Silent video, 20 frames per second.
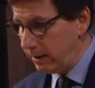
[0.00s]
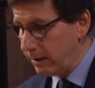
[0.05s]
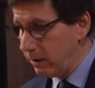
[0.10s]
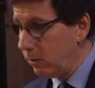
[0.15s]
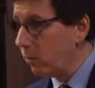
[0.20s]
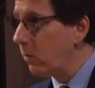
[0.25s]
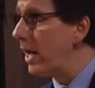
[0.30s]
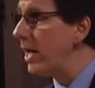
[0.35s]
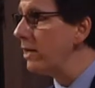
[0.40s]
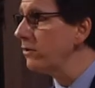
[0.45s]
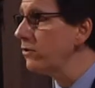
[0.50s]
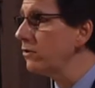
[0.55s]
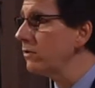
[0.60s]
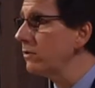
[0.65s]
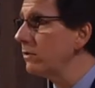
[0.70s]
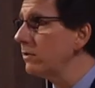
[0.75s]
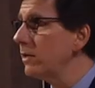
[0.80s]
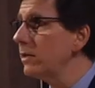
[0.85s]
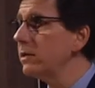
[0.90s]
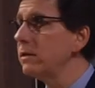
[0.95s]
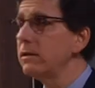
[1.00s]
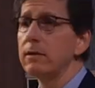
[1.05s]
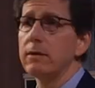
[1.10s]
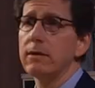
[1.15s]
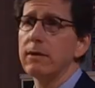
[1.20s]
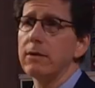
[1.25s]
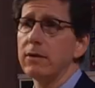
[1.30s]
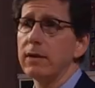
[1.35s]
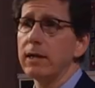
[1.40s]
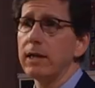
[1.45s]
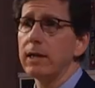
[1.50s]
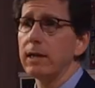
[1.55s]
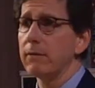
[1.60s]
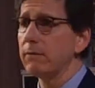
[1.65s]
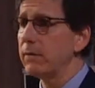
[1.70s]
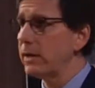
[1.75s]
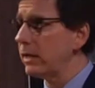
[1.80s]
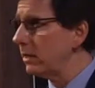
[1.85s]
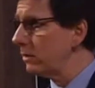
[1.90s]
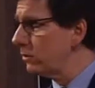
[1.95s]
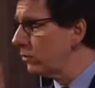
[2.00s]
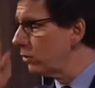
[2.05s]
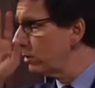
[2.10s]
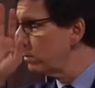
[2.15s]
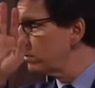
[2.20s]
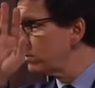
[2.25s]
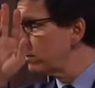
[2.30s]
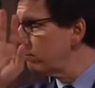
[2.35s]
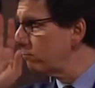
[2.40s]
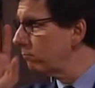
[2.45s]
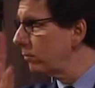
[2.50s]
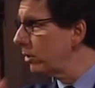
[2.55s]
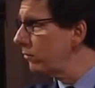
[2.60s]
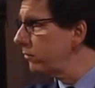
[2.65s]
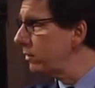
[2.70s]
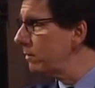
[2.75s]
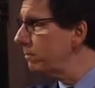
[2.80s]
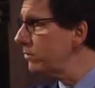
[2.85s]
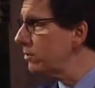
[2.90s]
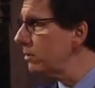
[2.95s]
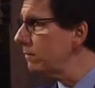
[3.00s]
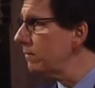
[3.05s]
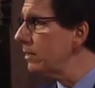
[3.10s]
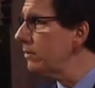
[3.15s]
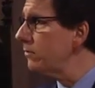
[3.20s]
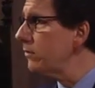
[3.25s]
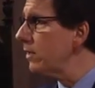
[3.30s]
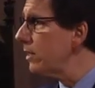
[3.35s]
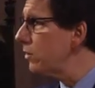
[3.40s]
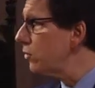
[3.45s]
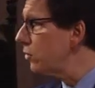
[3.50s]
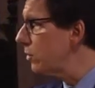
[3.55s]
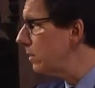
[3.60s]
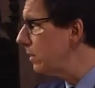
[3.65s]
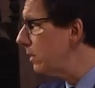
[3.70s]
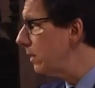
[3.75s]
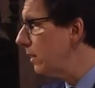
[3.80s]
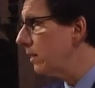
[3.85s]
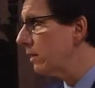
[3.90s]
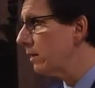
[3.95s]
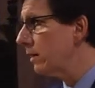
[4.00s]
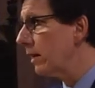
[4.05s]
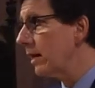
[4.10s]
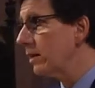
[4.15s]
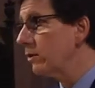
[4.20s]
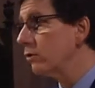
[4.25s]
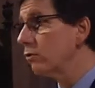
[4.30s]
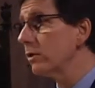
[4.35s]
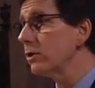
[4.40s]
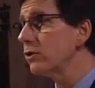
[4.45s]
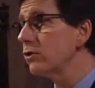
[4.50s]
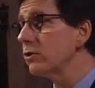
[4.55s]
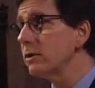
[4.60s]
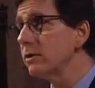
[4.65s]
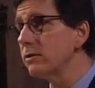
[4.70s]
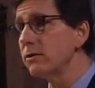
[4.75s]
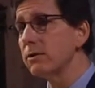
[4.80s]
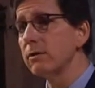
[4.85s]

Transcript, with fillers: the West tended to think of it in terms of Muslim civilization and Christian